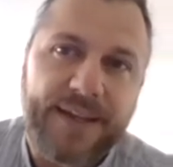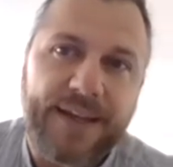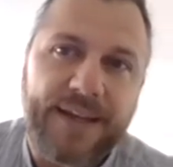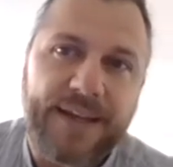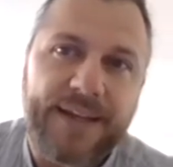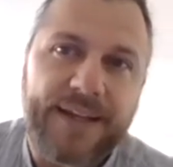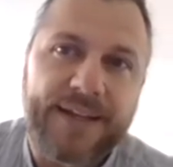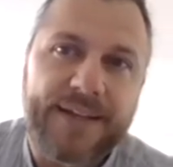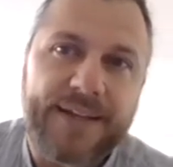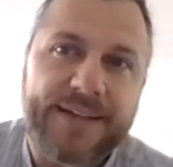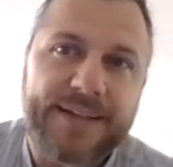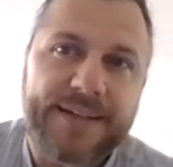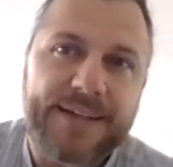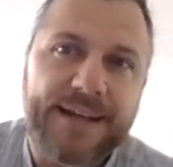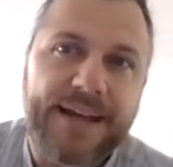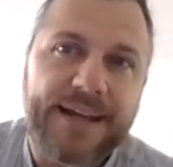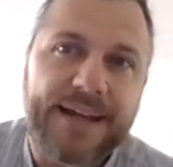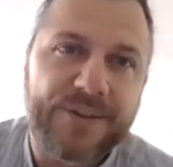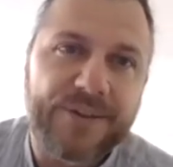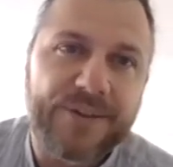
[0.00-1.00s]
And
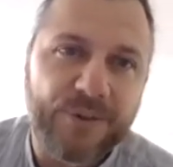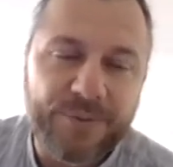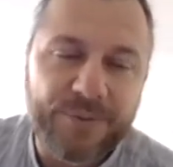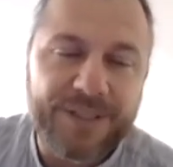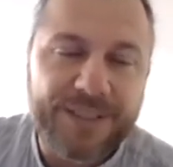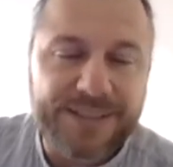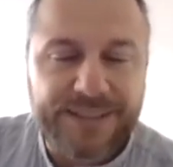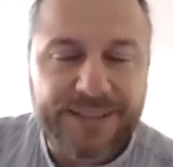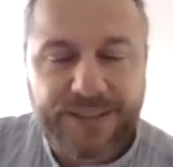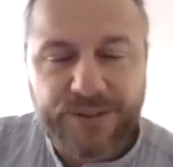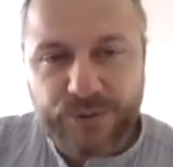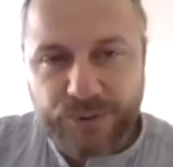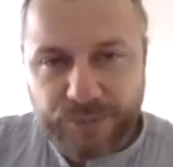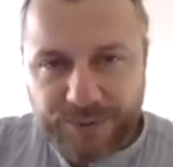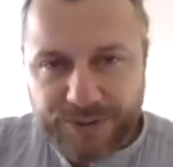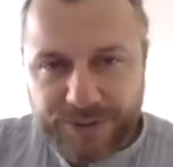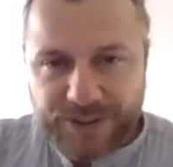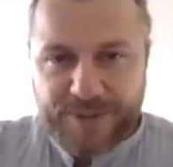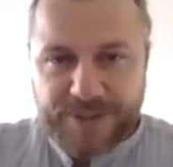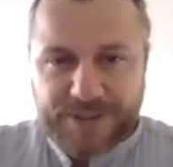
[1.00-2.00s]
I don't want to say too
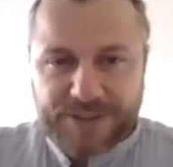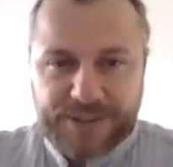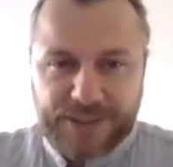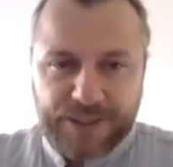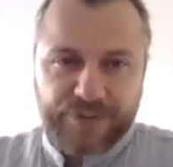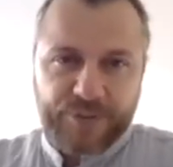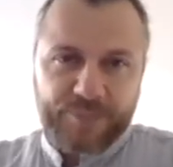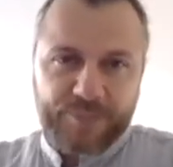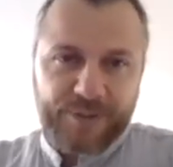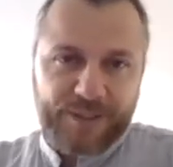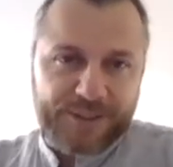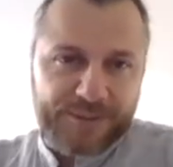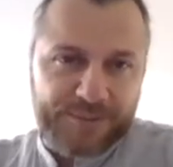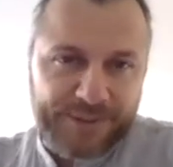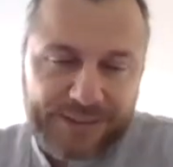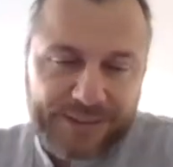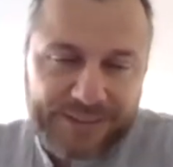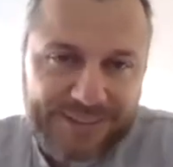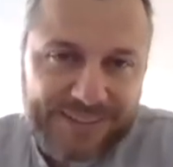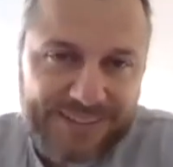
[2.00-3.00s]
much about Self-Help Plus
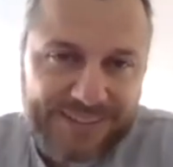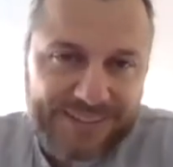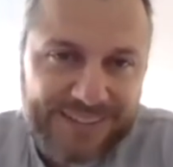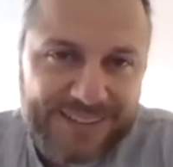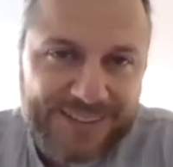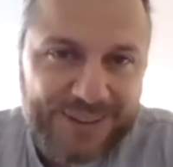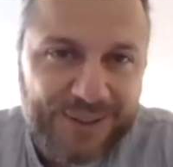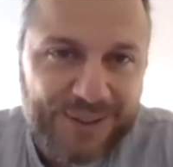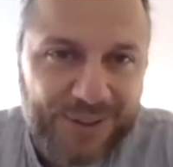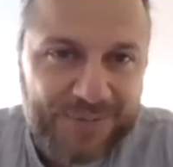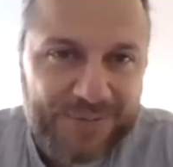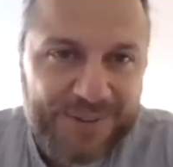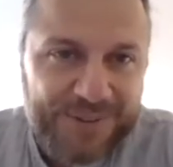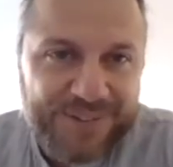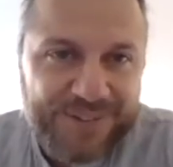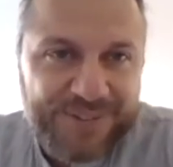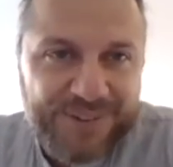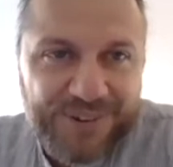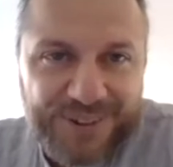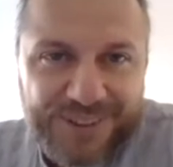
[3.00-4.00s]
because it's going to be
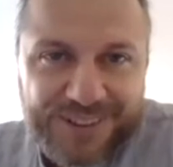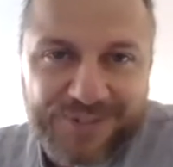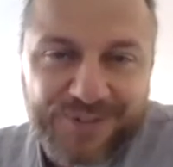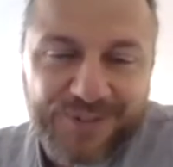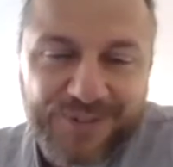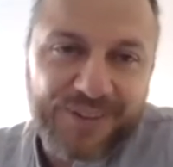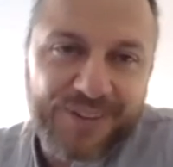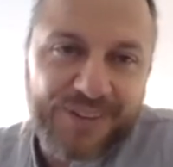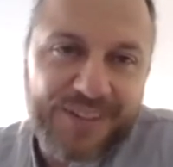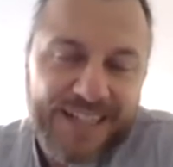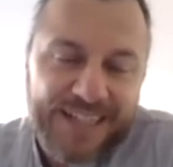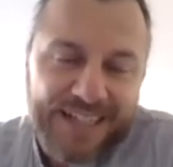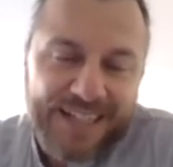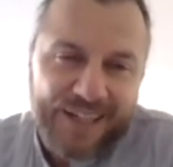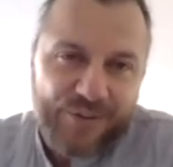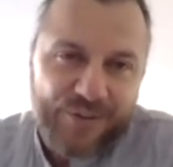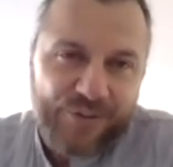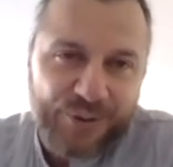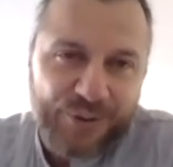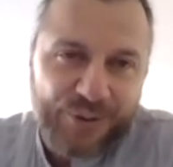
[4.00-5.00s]
the focus for
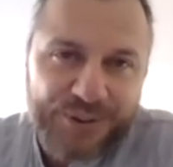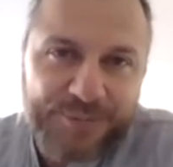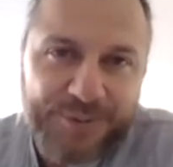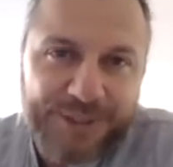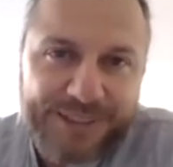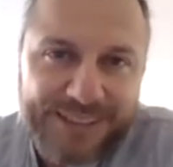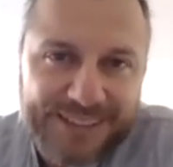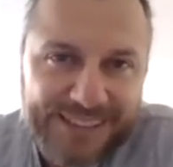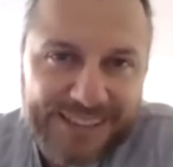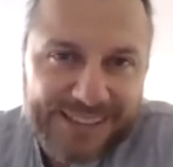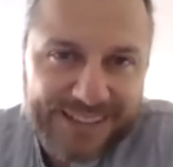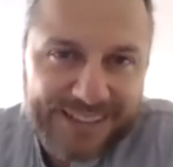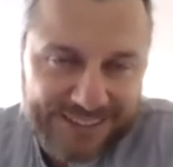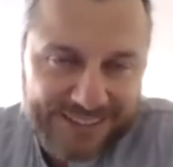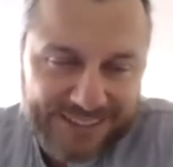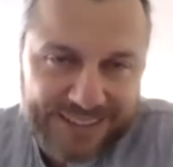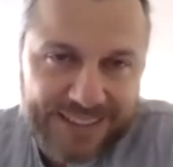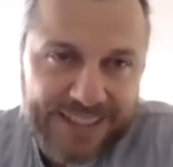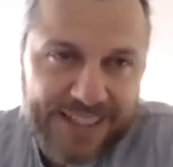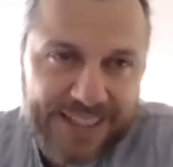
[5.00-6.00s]
future
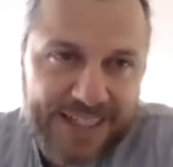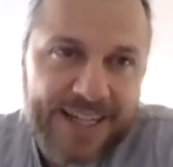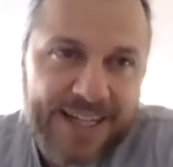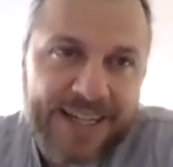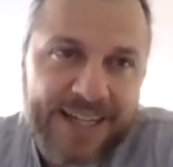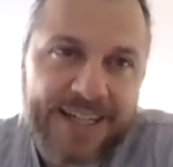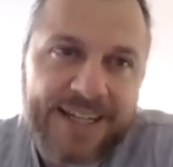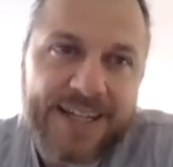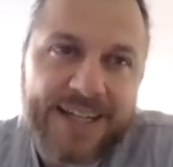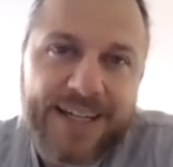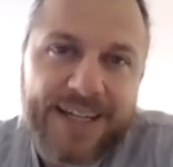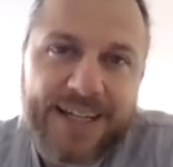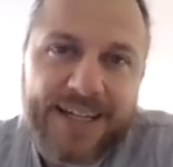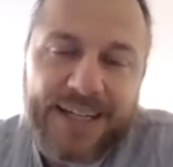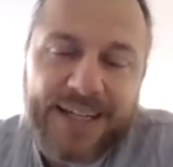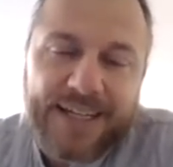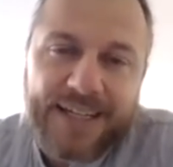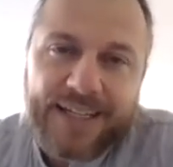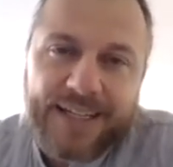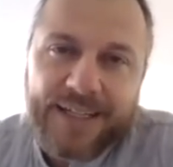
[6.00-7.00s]
presentations today.
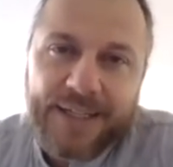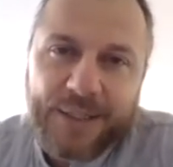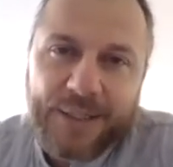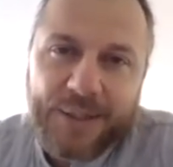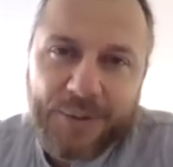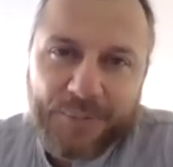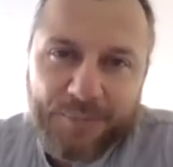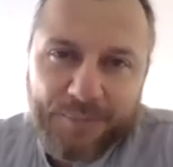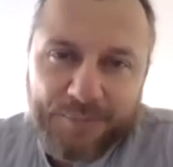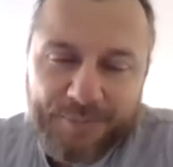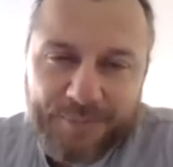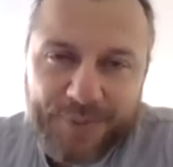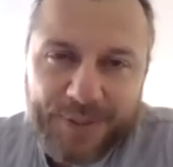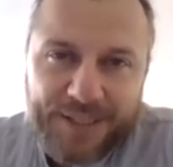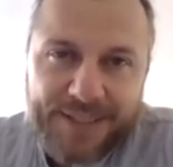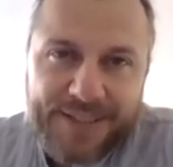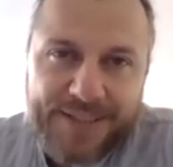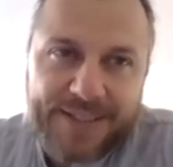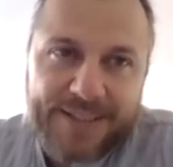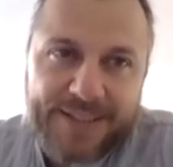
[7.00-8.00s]

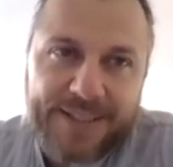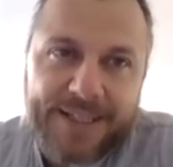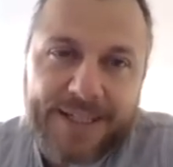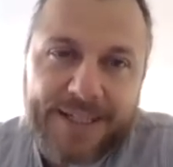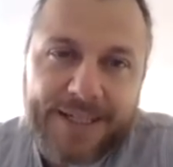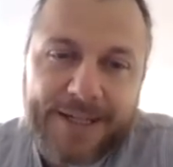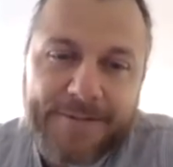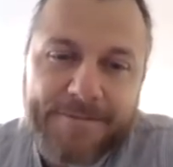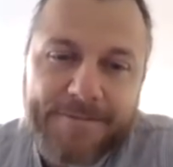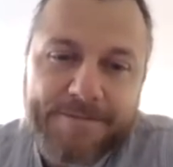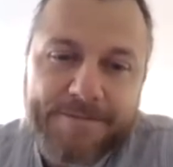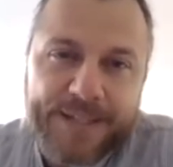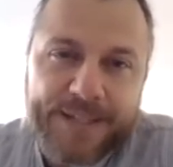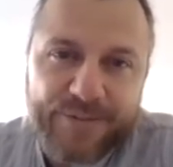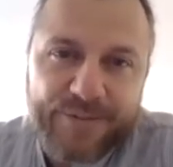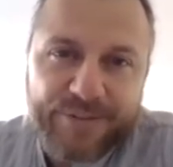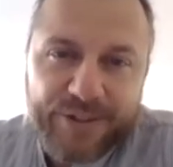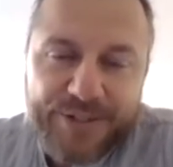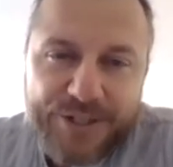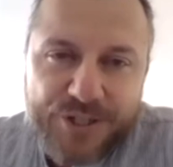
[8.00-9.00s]
But
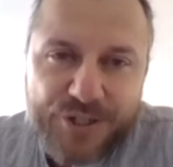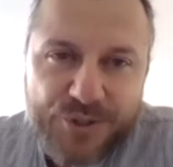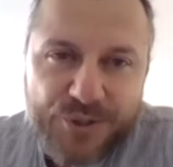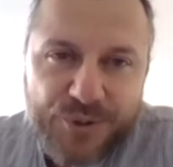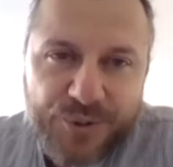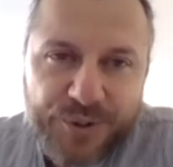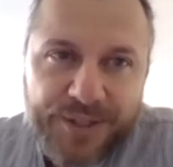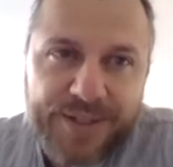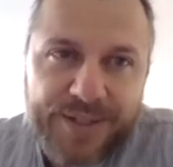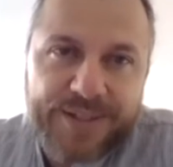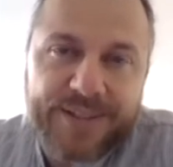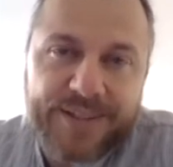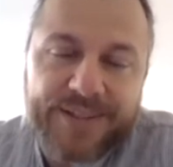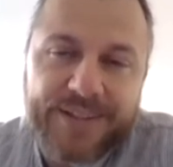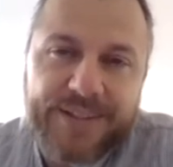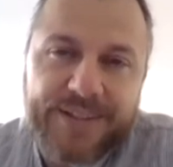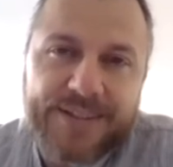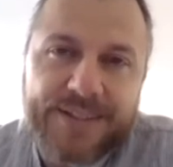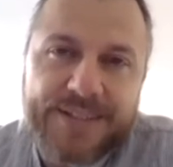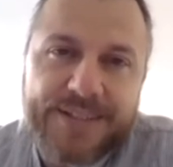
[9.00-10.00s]
in very short,
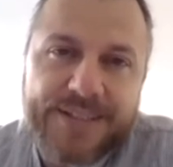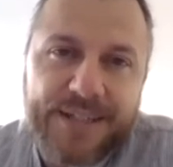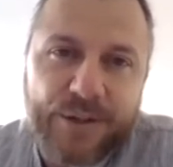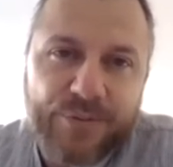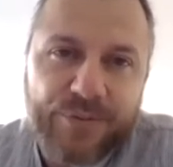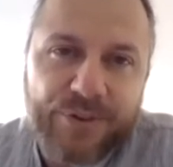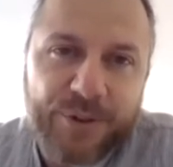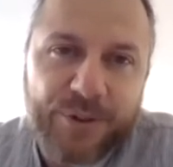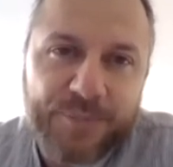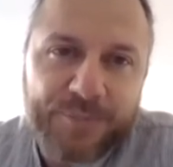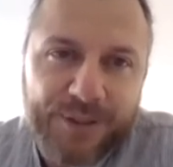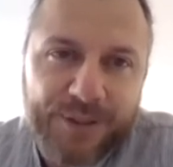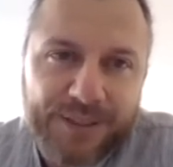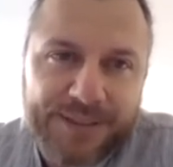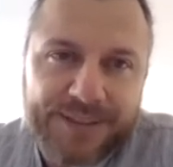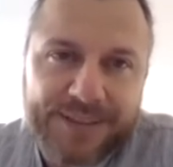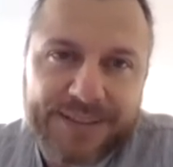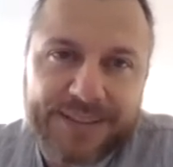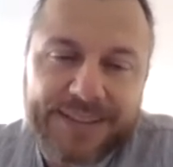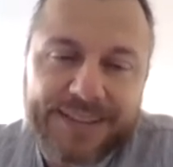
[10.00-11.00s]
Self-Help
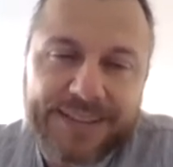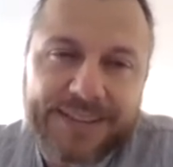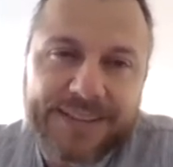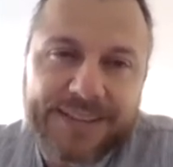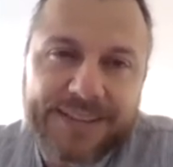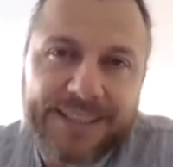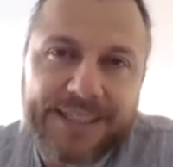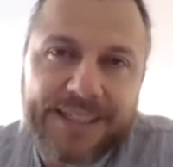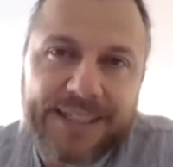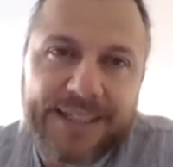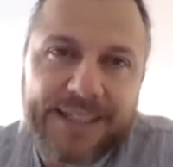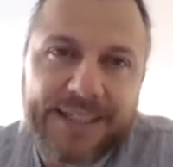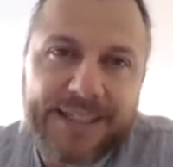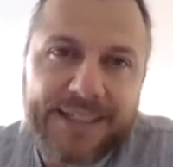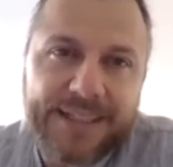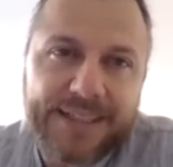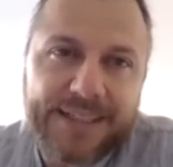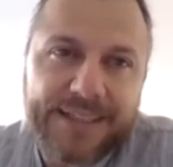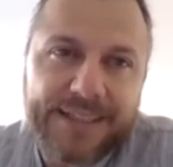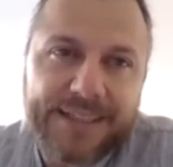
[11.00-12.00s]
Plus is a